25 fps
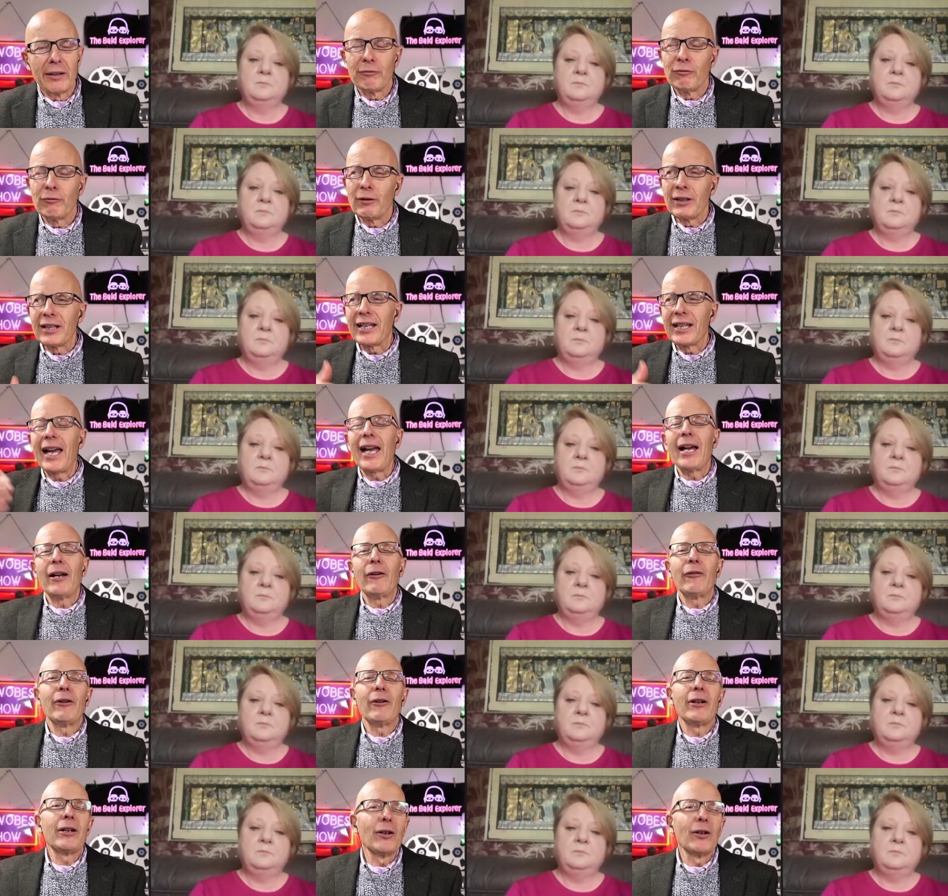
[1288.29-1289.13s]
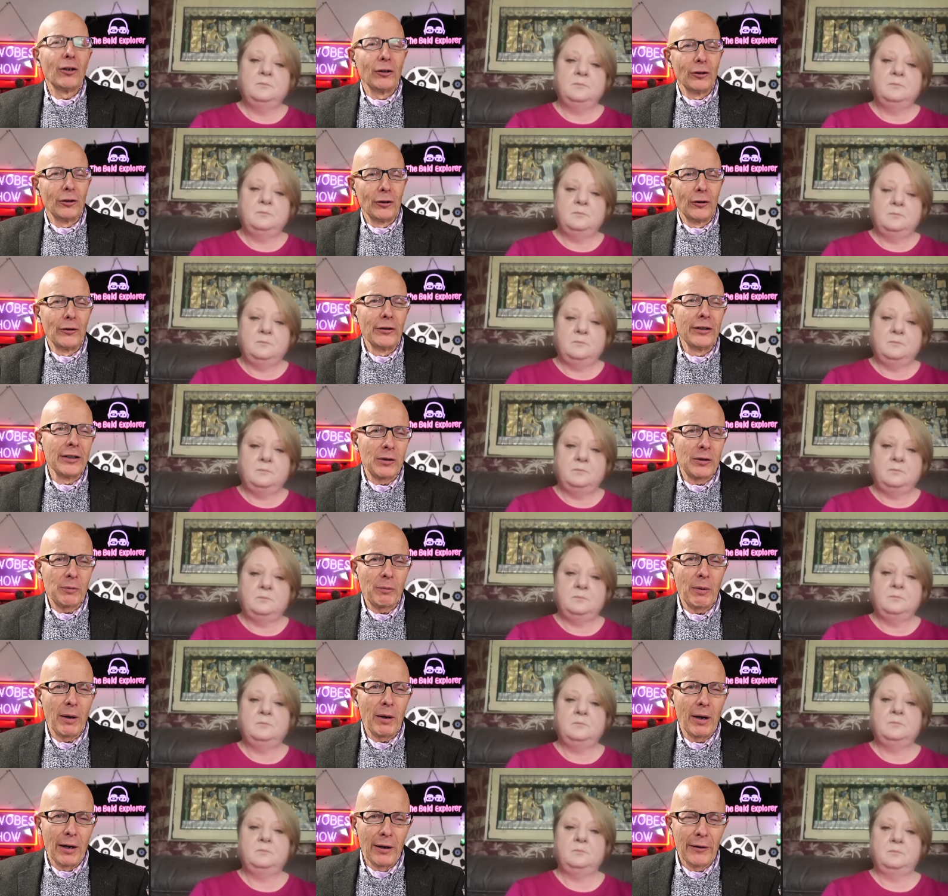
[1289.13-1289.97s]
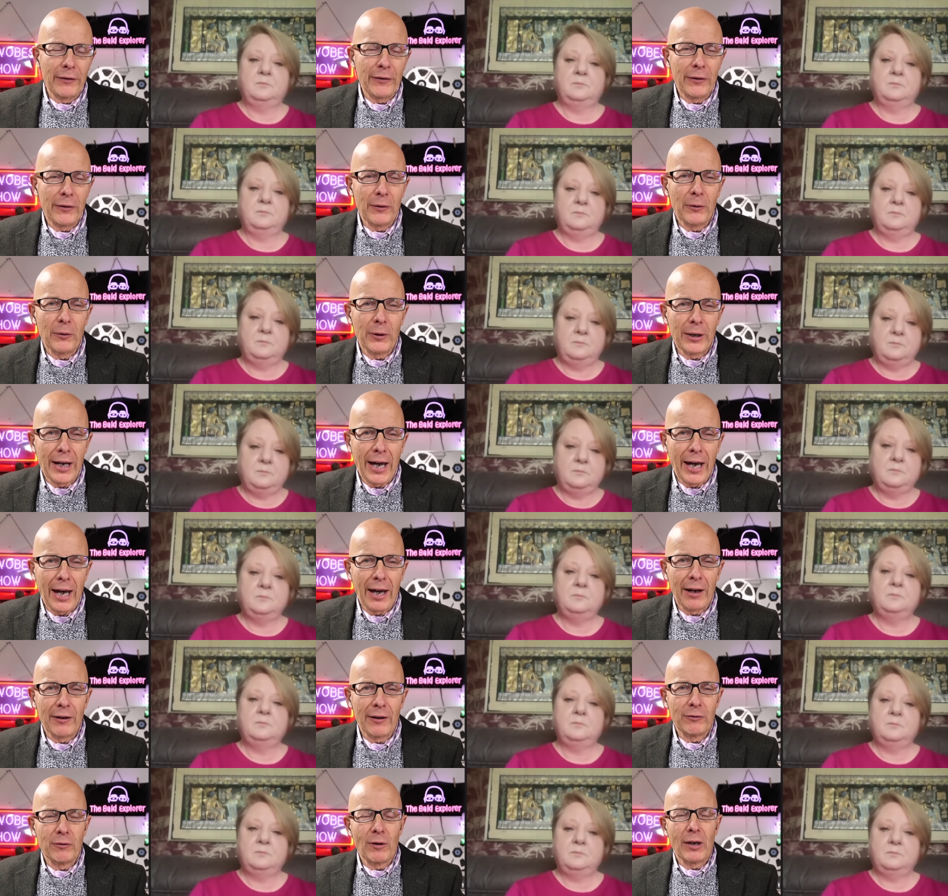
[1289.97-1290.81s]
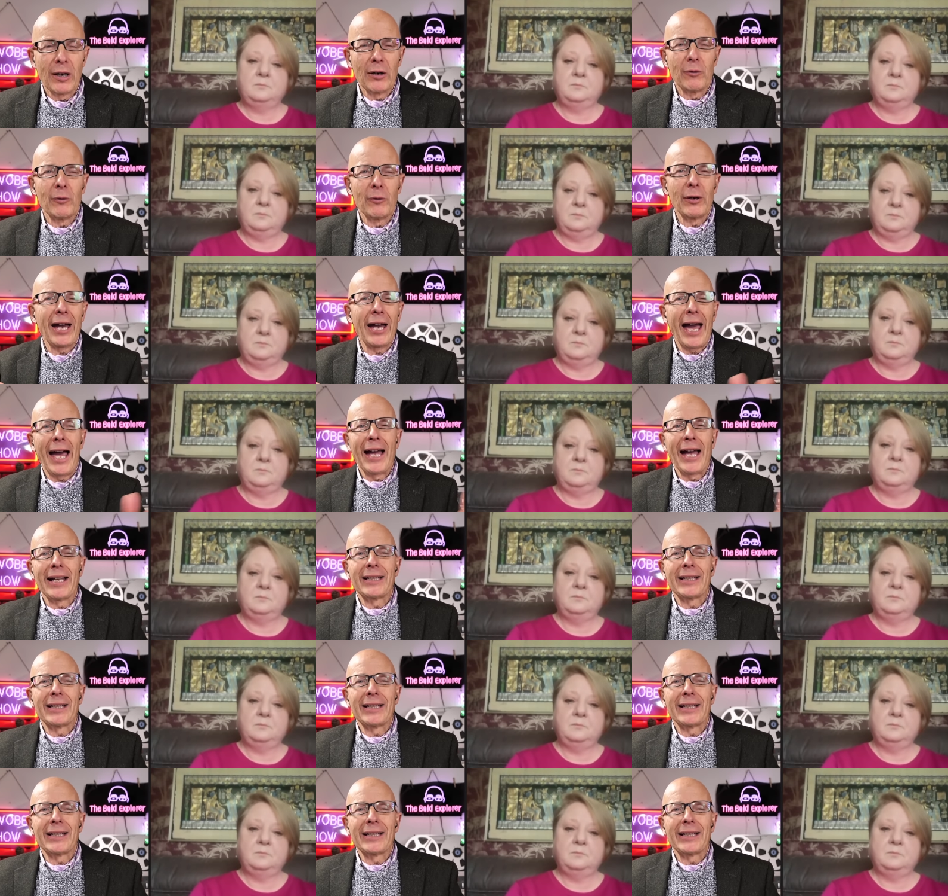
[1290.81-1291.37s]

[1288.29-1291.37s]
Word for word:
Speaker 1: If we carry on on this path that we have, where we're